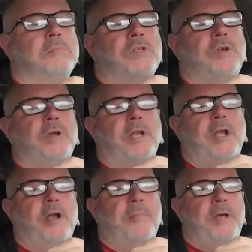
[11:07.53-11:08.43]
So you can
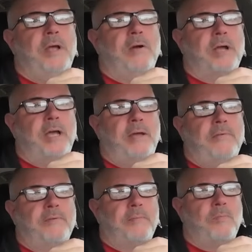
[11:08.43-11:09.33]
hear me okay
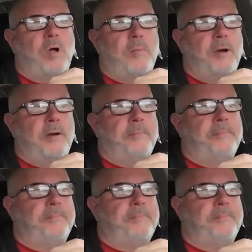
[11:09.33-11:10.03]
from Walmart?